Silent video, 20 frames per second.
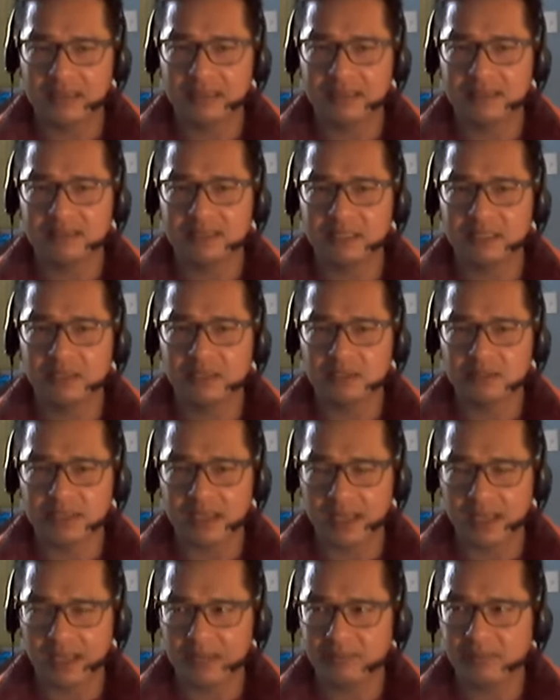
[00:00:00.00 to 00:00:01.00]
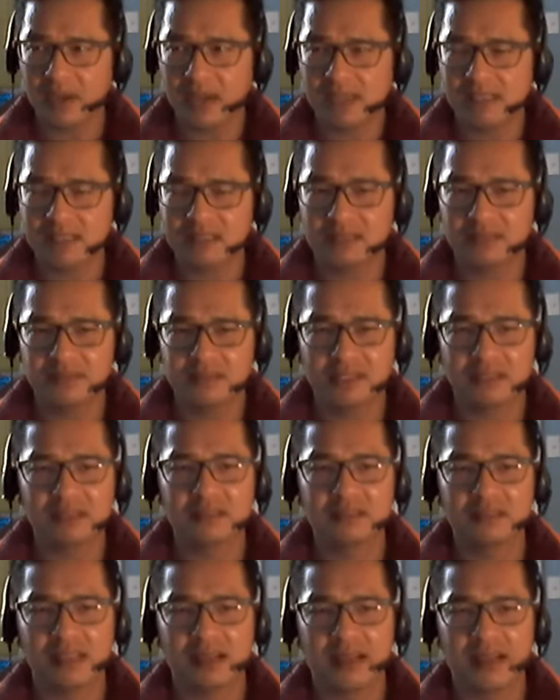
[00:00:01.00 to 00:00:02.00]
stereotype, positive
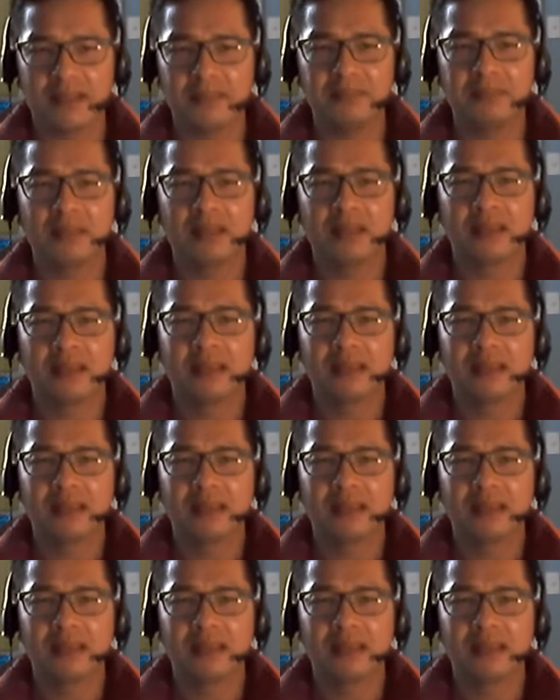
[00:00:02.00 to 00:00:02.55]
stereotype,